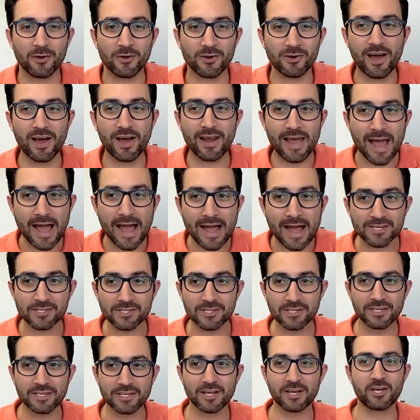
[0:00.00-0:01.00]
You're not
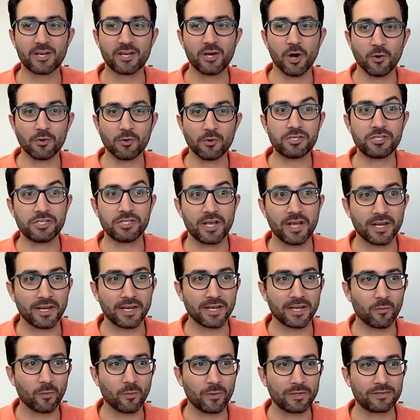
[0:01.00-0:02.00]
actually
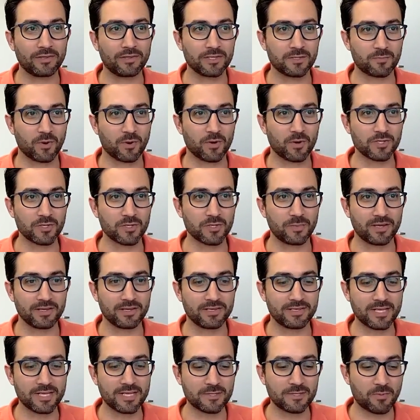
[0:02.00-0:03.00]
negotiating with this person
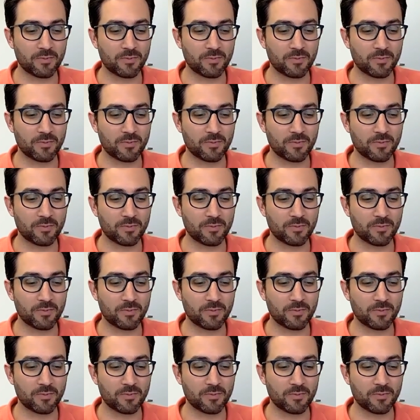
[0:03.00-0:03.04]
because this